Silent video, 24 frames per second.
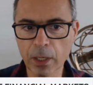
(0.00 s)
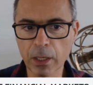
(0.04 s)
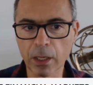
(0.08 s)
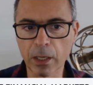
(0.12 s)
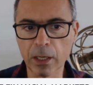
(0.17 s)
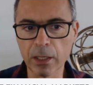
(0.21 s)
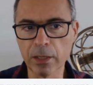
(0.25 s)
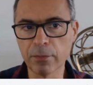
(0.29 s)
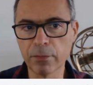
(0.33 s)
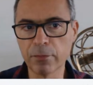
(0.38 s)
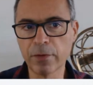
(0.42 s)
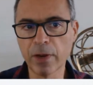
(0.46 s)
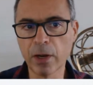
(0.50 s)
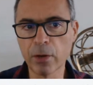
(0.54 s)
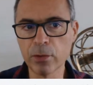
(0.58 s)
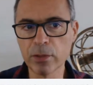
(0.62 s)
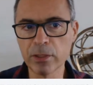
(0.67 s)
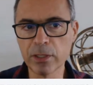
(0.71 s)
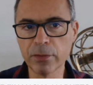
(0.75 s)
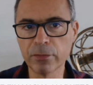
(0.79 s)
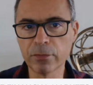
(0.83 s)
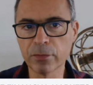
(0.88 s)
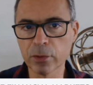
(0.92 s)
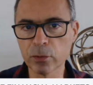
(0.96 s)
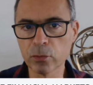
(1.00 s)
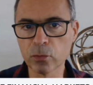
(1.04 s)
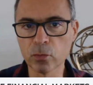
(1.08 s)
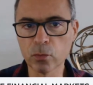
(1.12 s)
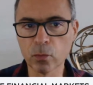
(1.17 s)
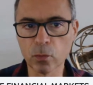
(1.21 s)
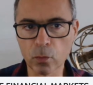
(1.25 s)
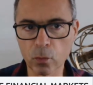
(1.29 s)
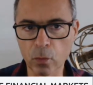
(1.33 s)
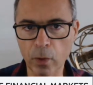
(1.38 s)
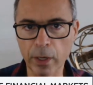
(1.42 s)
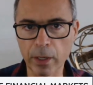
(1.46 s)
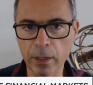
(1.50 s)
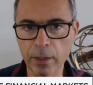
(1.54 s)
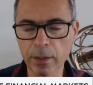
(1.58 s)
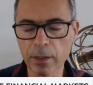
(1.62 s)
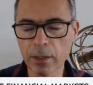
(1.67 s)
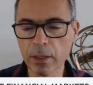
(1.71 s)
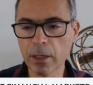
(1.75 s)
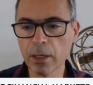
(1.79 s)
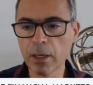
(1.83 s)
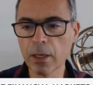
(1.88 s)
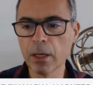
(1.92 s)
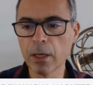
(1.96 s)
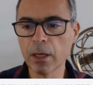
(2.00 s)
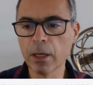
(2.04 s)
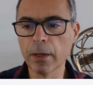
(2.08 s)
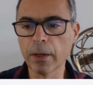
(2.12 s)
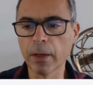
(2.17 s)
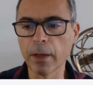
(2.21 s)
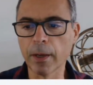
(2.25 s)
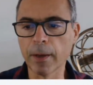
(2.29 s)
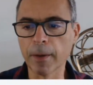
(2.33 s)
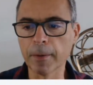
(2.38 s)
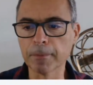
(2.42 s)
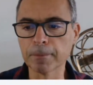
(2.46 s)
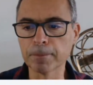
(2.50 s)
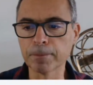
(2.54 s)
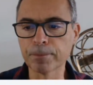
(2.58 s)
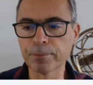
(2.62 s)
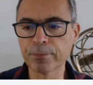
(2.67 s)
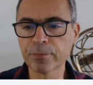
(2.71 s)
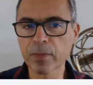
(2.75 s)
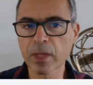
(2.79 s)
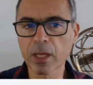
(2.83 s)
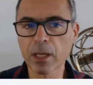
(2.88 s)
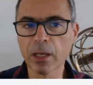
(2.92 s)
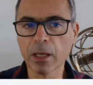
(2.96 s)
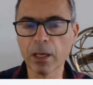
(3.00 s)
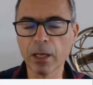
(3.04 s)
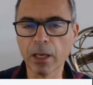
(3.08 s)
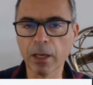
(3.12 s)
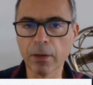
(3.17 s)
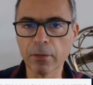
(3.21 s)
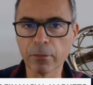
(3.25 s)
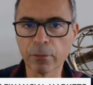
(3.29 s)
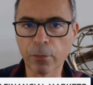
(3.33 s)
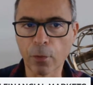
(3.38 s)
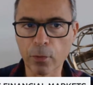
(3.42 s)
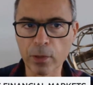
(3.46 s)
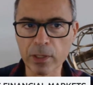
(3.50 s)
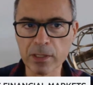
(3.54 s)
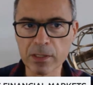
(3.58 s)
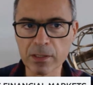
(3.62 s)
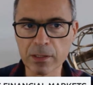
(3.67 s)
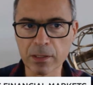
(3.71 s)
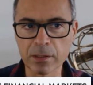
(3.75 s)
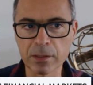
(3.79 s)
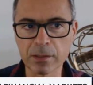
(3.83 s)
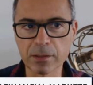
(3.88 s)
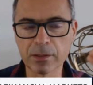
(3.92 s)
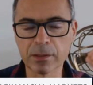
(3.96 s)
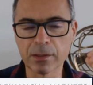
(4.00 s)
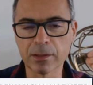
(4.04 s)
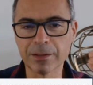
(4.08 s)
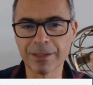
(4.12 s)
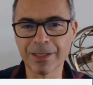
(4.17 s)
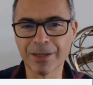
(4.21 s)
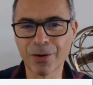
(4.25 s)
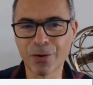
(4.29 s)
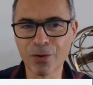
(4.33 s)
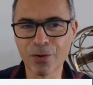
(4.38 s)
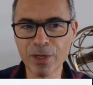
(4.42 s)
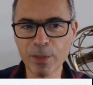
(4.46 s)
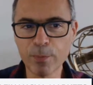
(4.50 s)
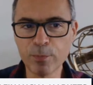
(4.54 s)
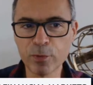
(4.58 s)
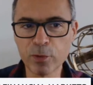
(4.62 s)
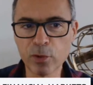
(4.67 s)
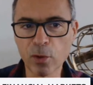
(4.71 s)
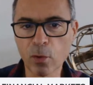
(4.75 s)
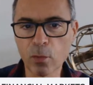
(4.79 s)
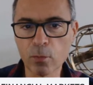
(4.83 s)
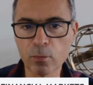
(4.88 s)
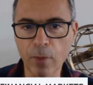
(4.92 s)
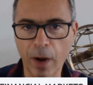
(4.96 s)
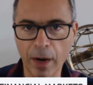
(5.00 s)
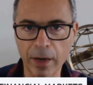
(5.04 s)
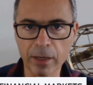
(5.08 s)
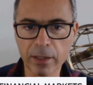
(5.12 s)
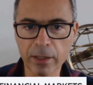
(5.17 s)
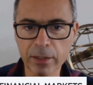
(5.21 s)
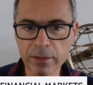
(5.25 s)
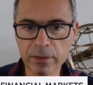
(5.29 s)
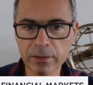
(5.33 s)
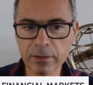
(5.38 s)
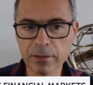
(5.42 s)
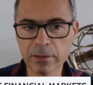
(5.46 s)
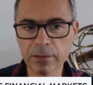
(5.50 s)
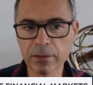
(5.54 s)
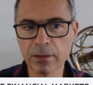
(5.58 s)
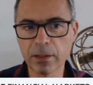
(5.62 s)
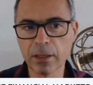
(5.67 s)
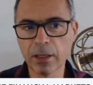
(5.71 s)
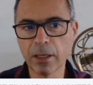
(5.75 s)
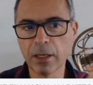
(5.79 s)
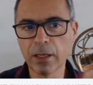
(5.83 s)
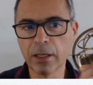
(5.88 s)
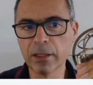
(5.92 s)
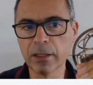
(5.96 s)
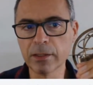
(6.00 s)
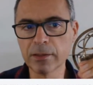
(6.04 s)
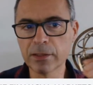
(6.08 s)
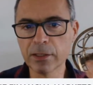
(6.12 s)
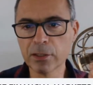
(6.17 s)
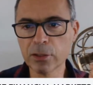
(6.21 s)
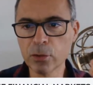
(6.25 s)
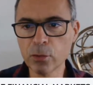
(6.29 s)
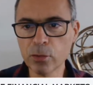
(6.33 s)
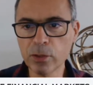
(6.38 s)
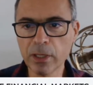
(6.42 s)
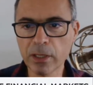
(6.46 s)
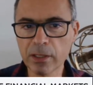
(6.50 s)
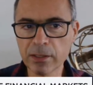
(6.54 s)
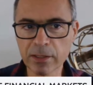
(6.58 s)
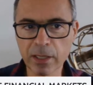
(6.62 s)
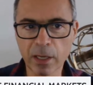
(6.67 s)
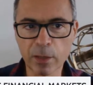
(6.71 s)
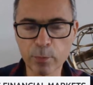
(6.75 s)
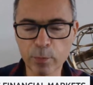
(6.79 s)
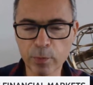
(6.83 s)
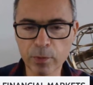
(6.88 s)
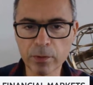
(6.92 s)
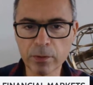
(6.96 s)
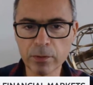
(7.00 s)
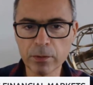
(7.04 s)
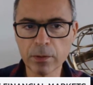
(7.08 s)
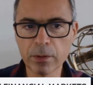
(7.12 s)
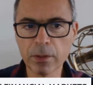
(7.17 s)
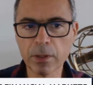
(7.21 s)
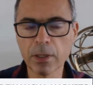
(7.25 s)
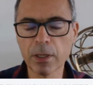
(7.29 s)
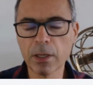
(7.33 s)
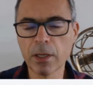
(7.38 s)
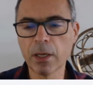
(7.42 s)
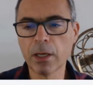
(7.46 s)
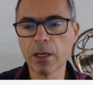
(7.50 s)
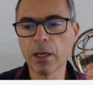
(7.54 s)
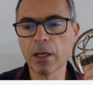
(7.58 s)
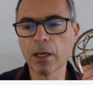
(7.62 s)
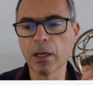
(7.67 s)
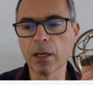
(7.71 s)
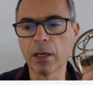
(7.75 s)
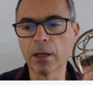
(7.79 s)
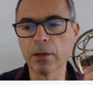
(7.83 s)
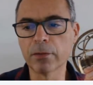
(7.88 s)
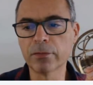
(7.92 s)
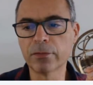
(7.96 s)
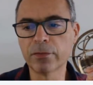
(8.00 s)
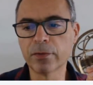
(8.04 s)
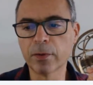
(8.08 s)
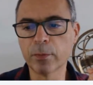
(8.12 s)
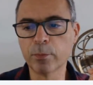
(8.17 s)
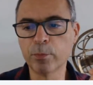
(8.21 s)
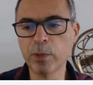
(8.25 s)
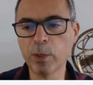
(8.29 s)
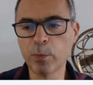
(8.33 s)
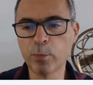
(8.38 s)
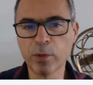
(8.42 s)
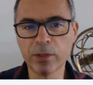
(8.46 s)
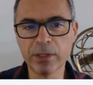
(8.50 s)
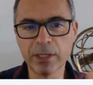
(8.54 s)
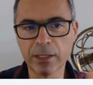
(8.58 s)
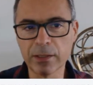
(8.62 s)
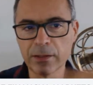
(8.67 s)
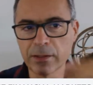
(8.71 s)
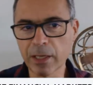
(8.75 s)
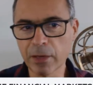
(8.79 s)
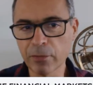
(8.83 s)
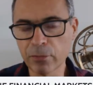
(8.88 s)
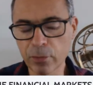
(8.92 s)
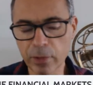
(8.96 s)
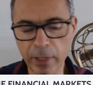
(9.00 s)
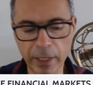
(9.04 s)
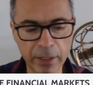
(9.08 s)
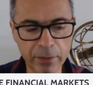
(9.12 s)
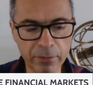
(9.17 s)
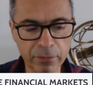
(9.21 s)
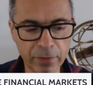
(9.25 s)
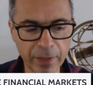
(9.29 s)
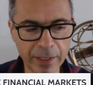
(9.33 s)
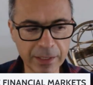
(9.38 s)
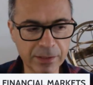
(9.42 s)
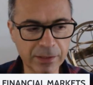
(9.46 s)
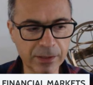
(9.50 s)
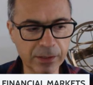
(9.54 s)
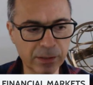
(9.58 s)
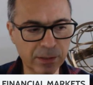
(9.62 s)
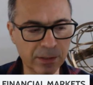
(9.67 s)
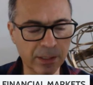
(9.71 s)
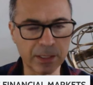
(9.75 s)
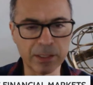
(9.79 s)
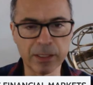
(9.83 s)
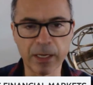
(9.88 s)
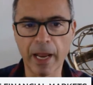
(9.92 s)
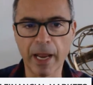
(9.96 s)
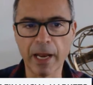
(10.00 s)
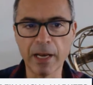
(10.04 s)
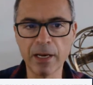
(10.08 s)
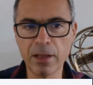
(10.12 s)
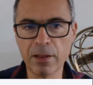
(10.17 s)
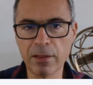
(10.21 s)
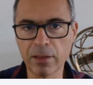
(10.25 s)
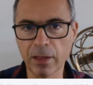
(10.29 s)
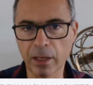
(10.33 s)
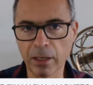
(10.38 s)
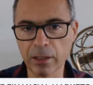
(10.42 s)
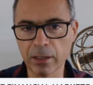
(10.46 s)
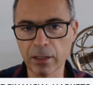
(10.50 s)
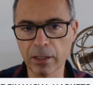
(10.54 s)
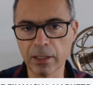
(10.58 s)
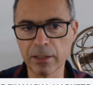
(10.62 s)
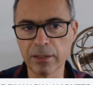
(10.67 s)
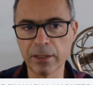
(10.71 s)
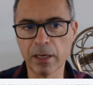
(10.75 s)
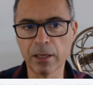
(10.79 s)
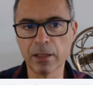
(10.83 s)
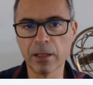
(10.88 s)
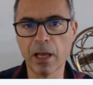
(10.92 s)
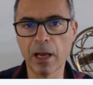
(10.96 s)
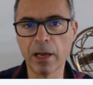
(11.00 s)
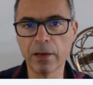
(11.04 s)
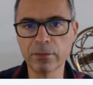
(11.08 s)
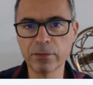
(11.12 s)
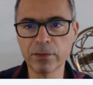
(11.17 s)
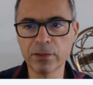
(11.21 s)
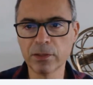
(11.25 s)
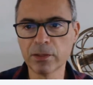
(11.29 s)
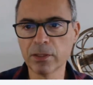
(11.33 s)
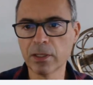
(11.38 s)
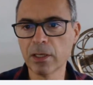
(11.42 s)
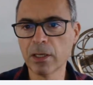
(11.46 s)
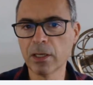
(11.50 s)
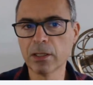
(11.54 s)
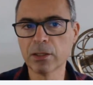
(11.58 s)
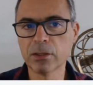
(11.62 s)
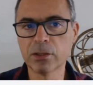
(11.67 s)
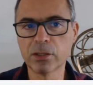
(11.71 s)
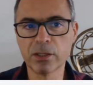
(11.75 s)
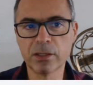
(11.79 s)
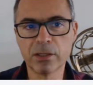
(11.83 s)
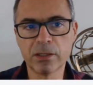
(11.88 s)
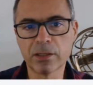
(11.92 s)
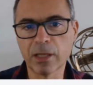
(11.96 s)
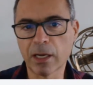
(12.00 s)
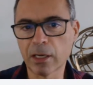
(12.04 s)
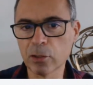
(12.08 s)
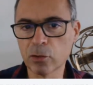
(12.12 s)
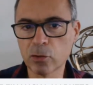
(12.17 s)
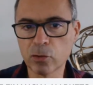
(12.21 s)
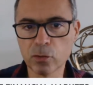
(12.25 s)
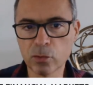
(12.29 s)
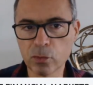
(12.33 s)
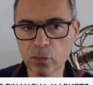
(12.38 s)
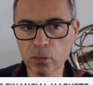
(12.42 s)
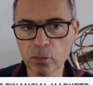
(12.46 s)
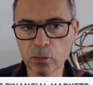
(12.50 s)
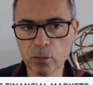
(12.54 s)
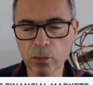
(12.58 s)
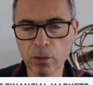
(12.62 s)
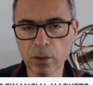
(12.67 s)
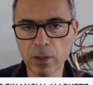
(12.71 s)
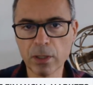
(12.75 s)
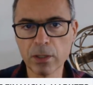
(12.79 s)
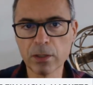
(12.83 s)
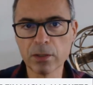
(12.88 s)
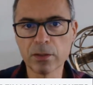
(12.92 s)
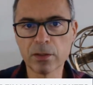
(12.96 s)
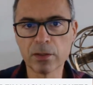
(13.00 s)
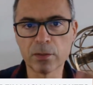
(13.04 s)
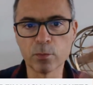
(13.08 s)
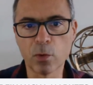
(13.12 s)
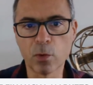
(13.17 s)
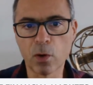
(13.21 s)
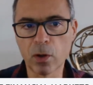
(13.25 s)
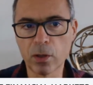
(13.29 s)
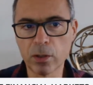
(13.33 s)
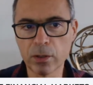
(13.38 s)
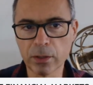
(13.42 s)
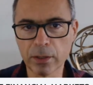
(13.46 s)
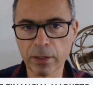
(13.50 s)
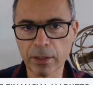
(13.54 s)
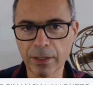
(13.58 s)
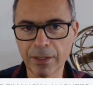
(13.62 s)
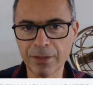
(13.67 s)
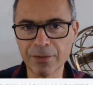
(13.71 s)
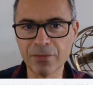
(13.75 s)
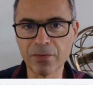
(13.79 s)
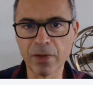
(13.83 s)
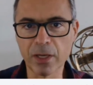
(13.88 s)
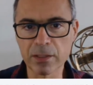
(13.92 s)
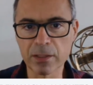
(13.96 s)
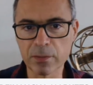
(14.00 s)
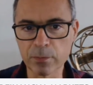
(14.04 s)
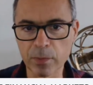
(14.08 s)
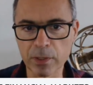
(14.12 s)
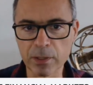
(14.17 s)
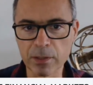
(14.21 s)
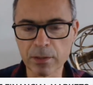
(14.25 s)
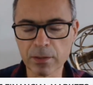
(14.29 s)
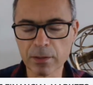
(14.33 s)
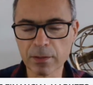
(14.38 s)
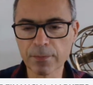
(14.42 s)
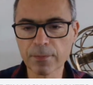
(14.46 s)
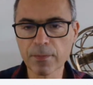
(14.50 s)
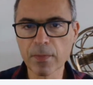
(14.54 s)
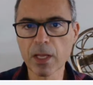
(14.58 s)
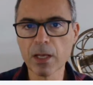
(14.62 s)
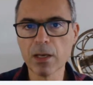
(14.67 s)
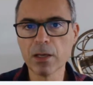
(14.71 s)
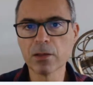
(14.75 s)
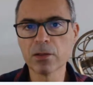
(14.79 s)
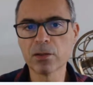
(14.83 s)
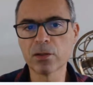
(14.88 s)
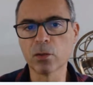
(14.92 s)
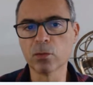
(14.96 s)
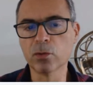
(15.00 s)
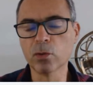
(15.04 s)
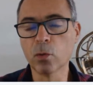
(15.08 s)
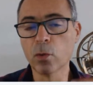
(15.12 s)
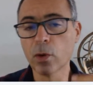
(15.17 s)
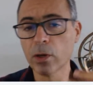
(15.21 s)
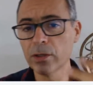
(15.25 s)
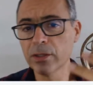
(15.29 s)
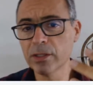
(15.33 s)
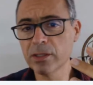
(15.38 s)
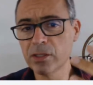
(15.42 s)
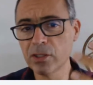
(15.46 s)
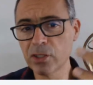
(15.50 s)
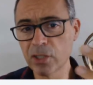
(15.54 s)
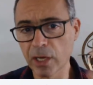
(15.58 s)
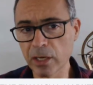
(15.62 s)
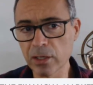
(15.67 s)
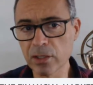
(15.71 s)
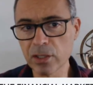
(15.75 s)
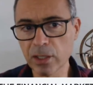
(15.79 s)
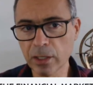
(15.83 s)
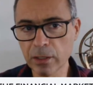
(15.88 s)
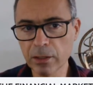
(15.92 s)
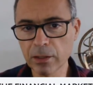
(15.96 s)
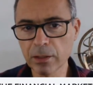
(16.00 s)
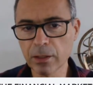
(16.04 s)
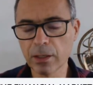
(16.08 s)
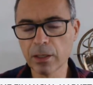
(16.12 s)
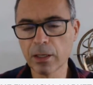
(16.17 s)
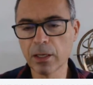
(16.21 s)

in a very different way. Um, for instance, the crypto market is a good example of people that never invested in anything in their lives just start to do small investments. So the world is changing.